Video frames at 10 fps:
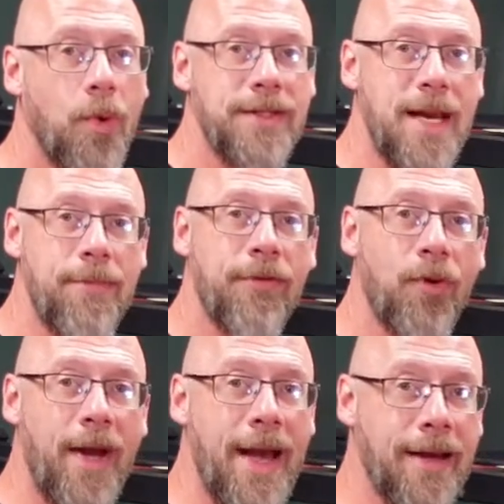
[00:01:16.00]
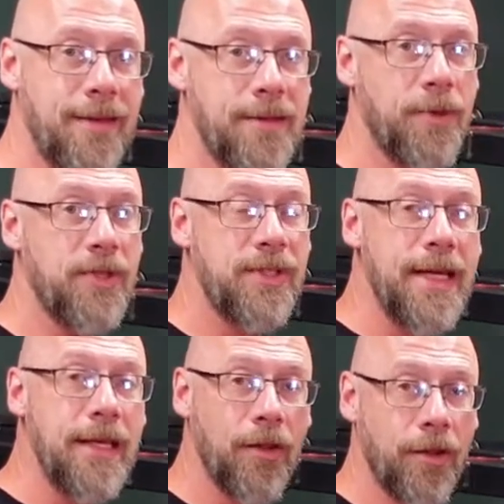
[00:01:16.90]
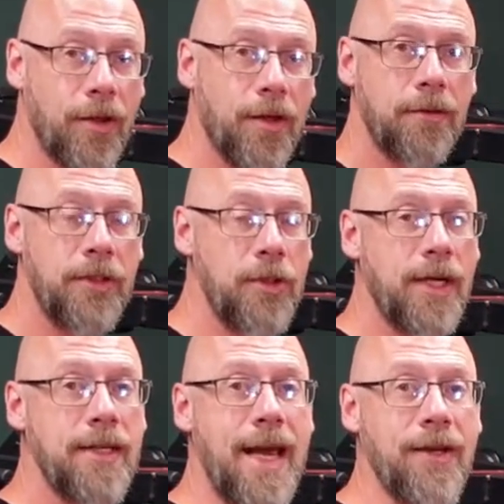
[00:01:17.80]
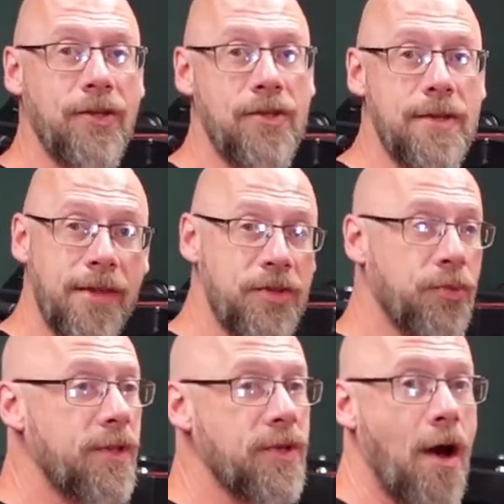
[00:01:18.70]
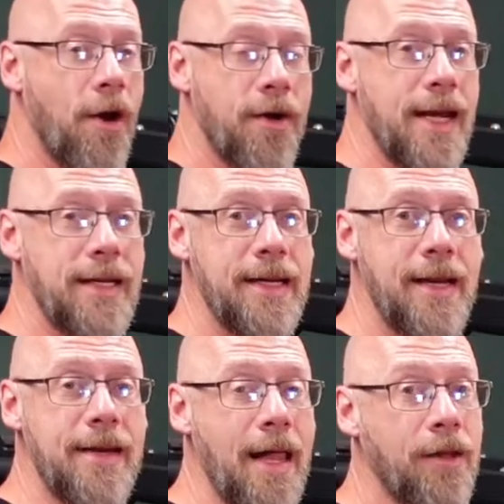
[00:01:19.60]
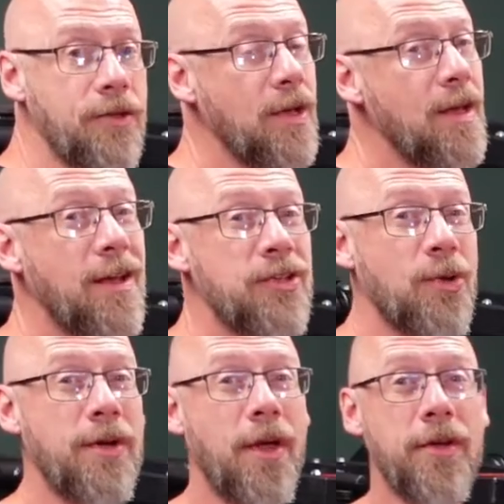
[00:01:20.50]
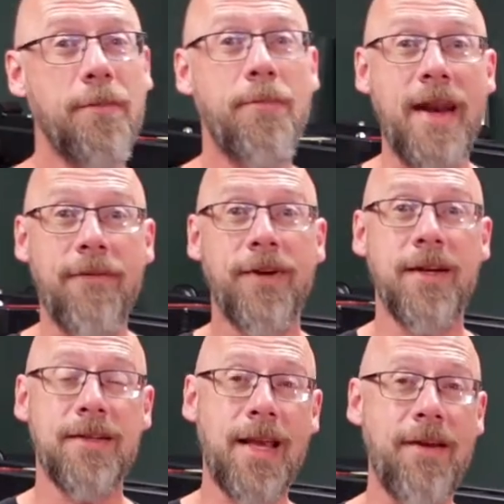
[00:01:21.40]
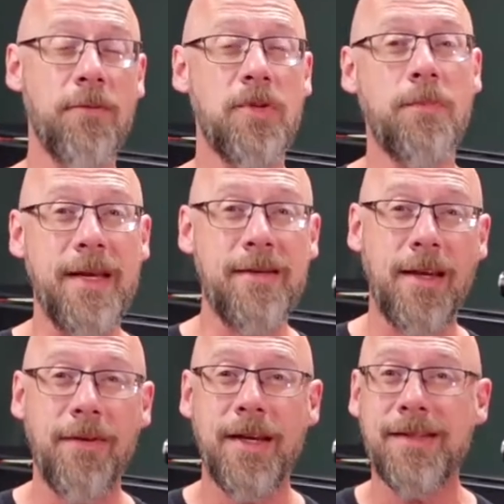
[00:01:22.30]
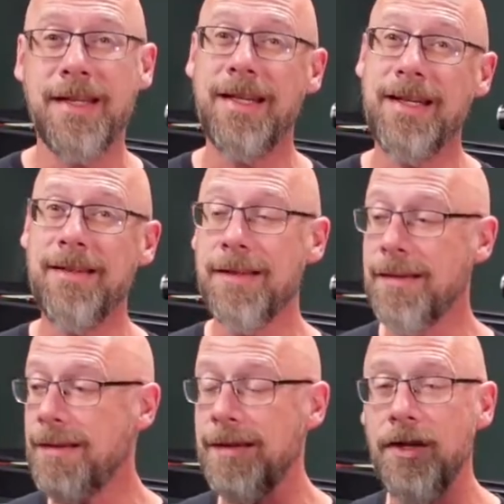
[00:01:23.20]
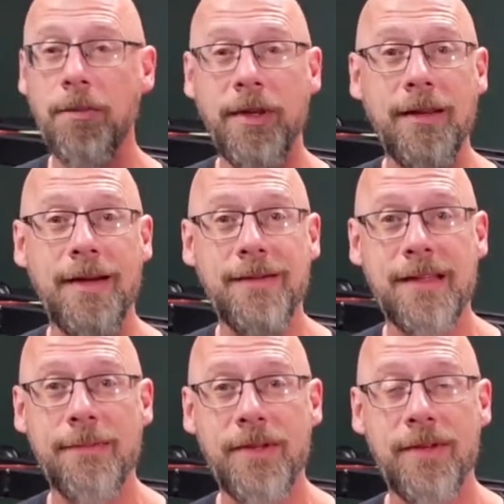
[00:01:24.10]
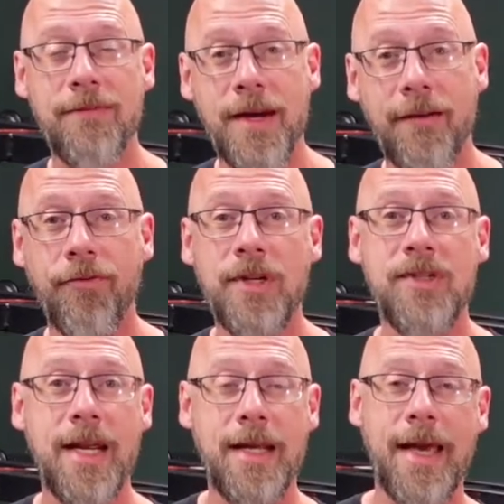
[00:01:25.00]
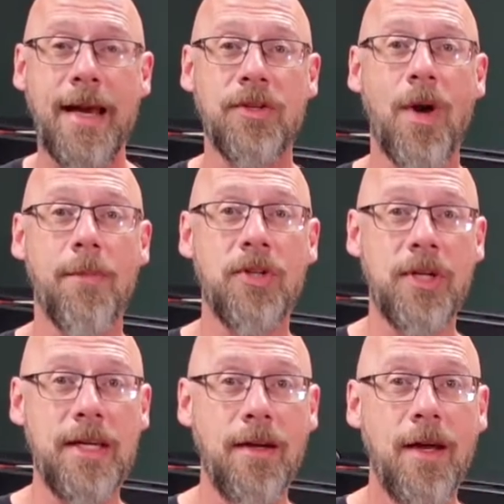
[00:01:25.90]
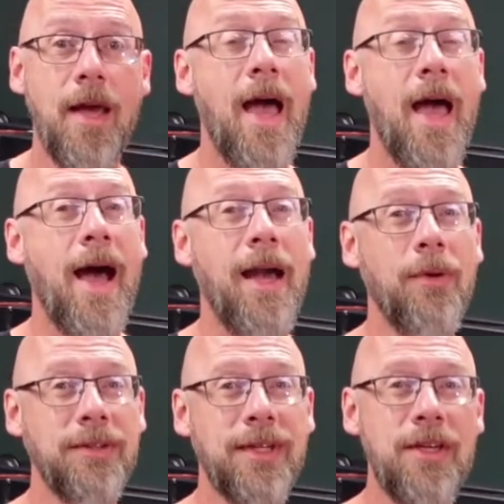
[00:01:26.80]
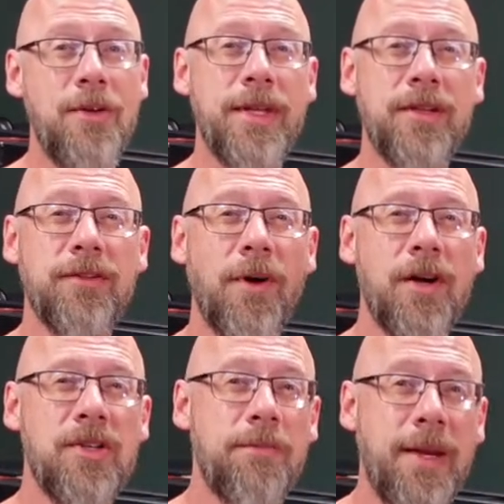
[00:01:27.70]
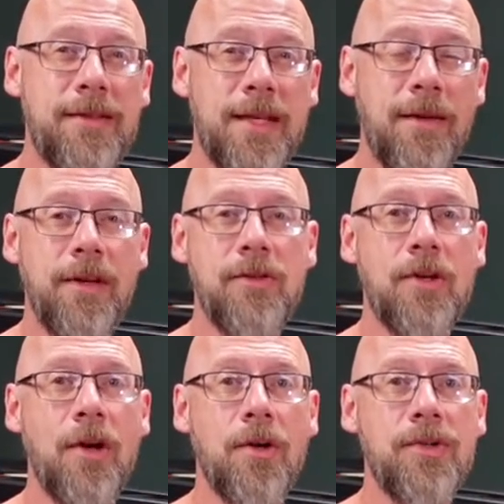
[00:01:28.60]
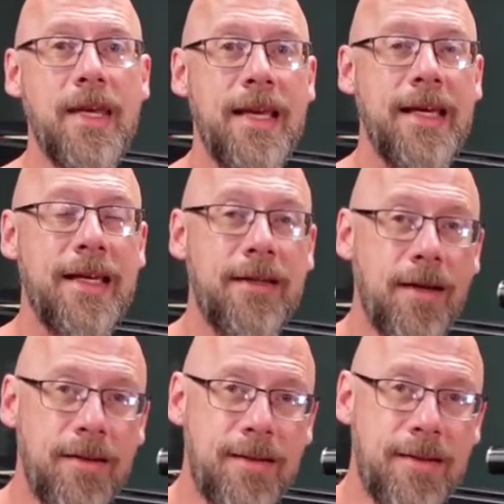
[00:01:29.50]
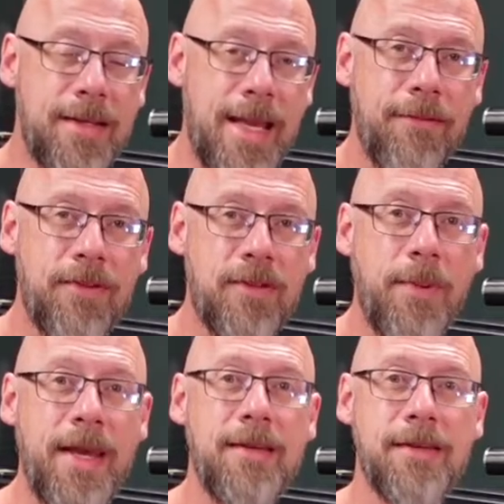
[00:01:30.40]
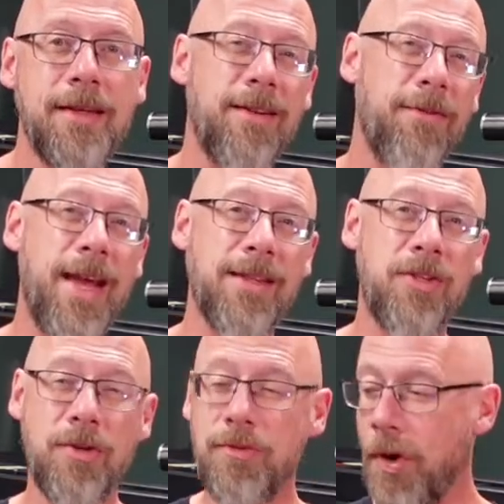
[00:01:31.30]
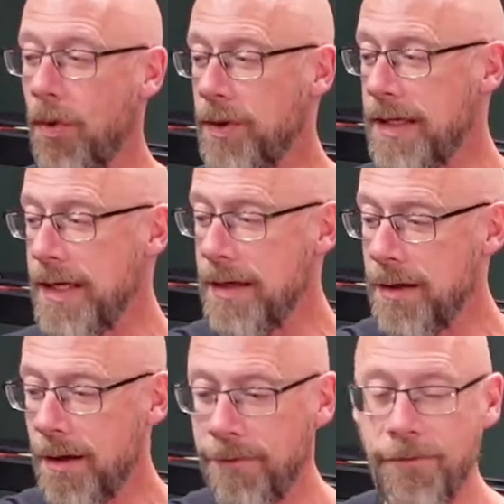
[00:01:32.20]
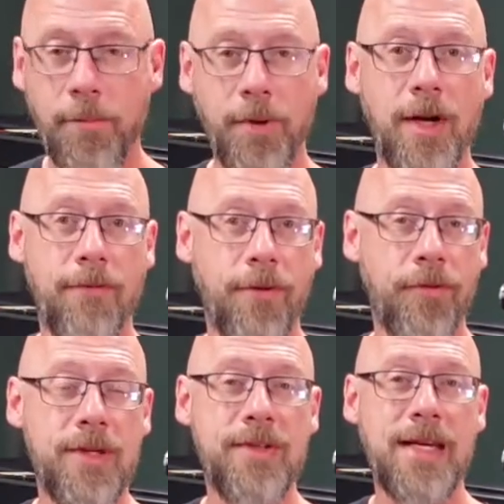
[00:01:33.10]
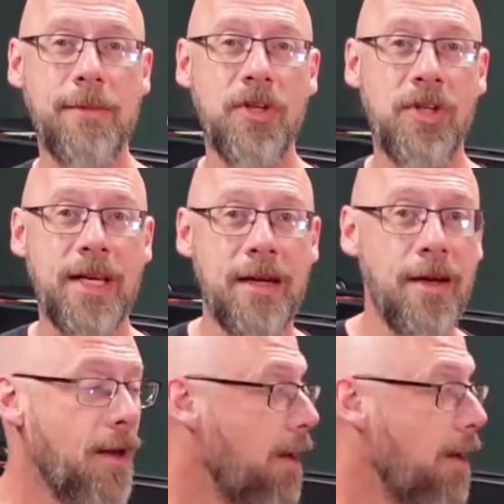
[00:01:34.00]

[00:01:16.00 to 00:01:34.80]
what type of a rack this particular unit attaches to. Now, this runs $199, so another benefit aside from space savings that it is considerably less expensive than a freestanding hack squat machine. I will tell you that as far as space savings goes, it does save space in the fact that you don't need a footprint of a freestanding machine,